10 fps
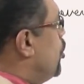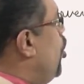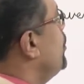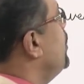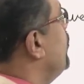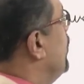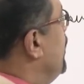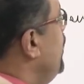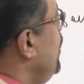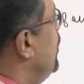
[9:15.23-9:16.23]

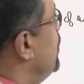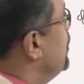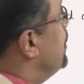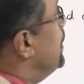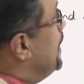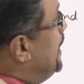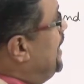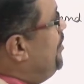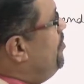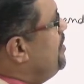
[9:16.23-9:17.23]
Quarterly,
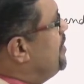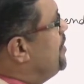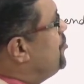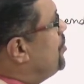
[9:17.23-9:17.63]
interest is